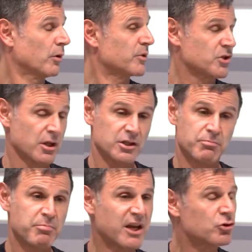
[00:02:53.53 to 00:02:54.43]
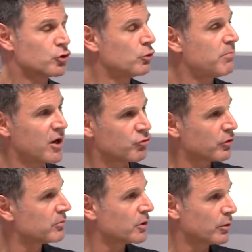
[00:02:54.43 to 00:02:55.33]
and we saw these big
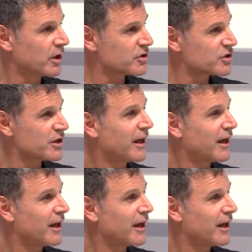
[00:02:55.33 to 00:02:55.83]
2-bedroom units,